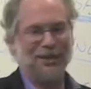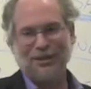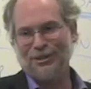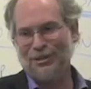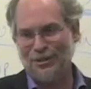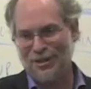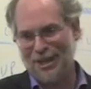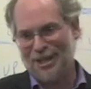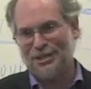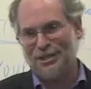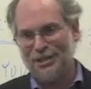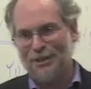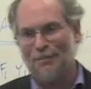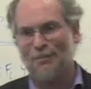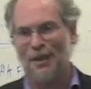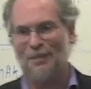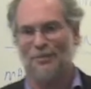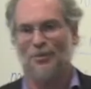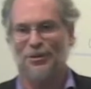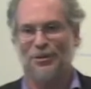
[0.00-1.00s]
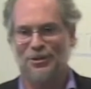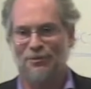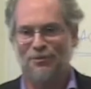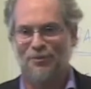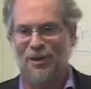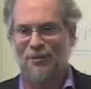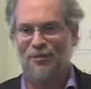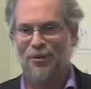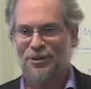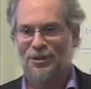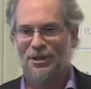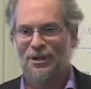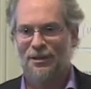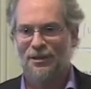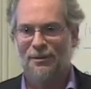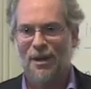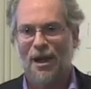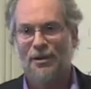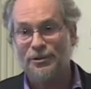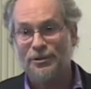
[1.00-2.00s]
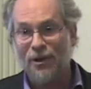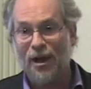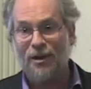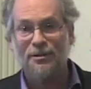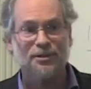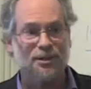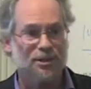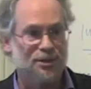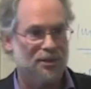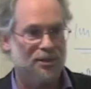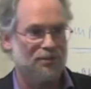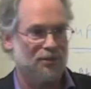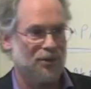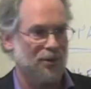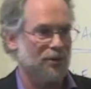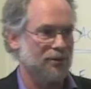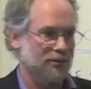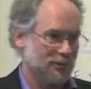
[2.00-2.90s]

to turn that ship by pushing on the bow. So how does a ship turn?